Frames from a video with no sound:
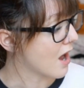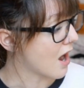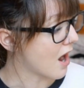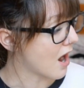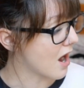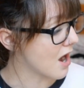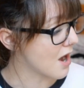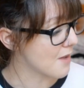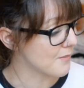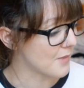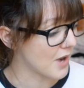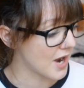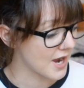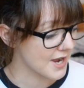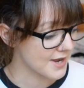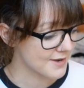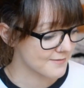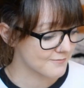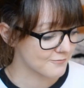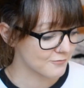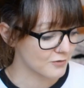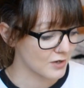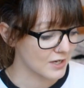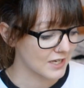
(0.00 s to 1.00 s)
I
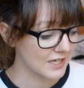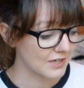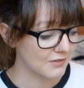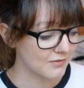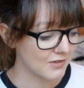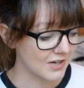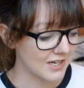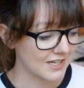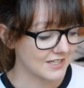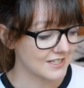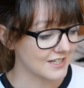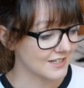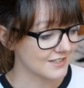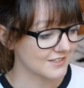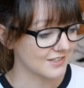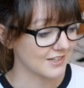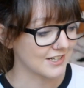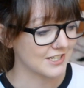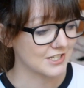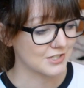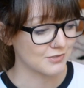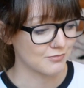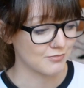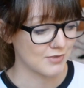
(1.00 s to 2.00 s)
am really
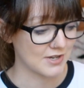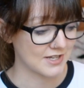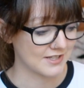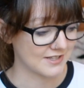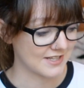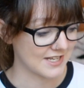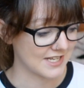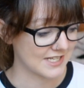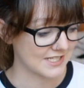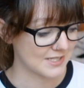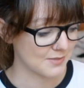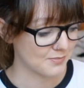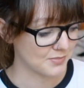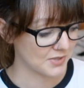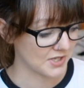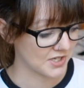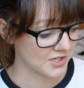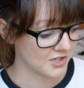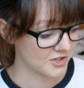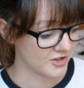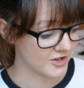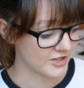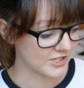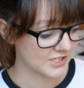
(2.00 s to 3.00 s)
excited to read this
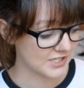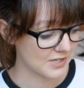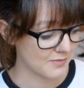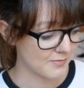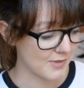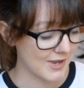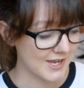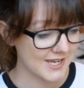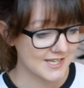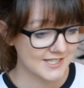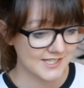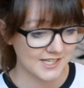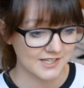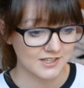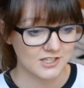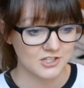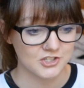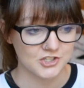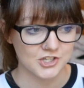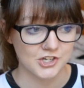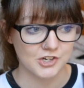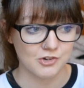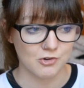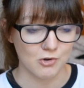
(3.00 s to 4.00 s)
because Becky said that
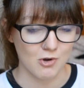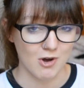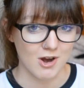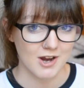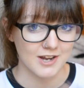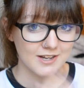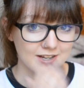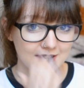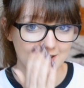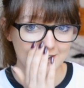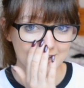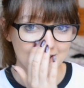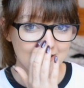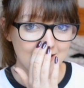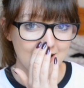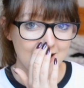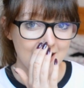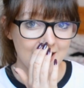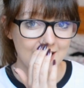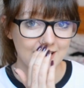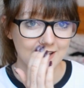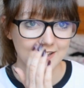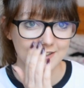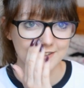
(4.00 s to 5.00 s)
she cried at it,
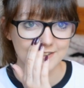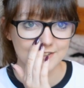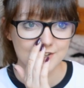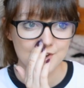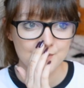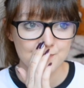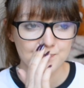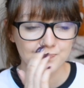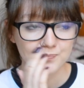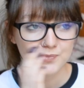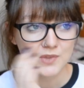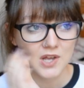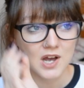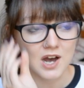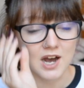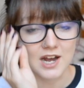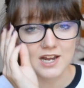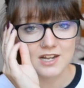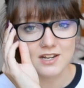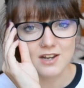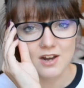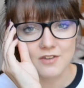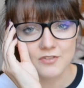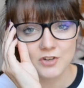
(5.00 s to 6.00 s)
and
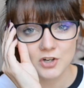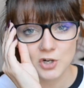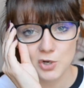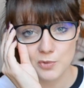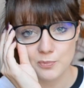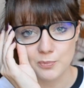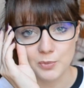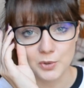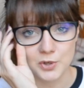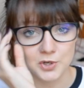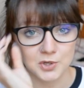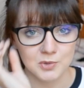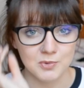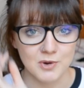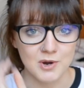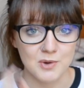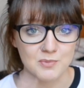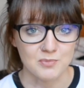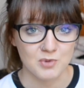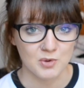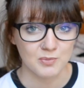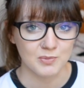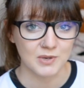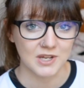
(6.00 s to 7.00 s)
I love a good book where
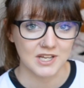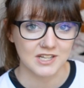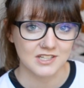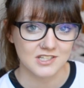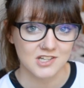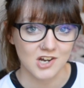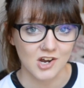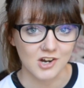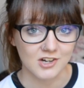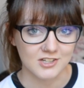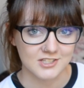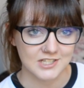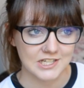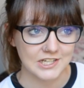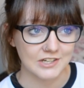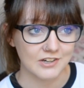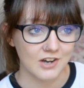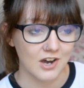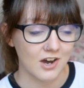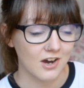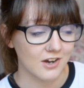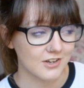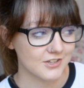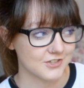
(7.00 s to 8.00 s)
it properly tugs at your
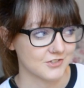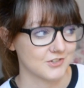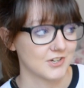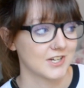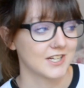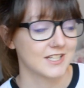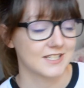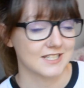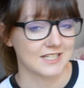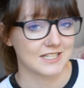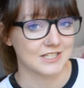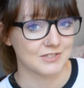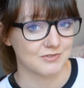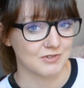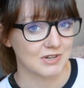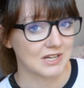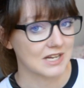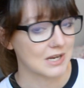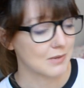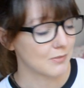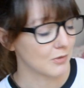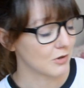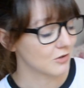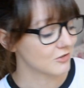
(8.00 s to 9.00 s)
heartstrings and is
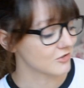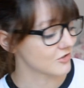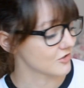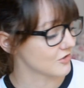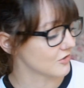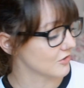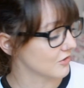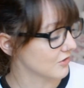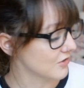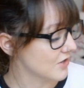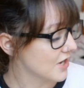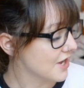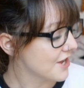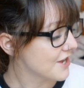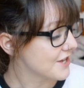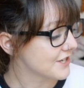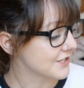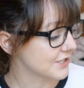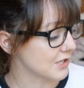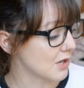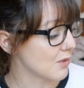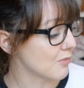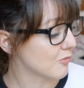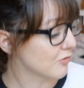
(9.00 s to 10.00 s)
really emotional.
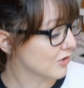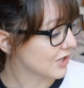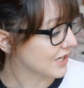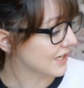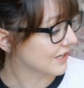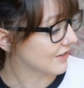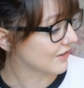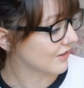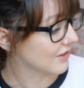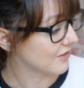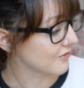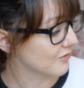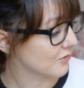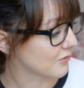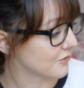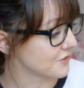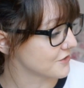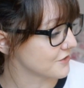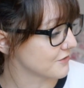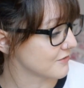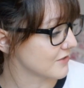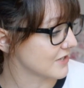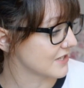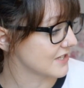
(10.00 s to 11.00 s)
So I'm really looking forward
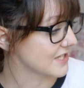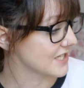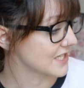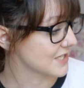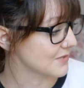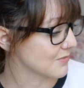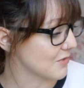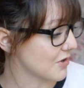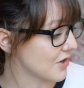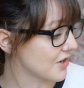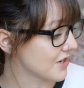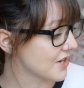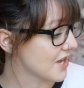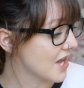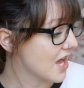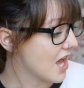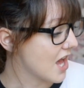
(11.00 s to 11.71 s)
to read this one.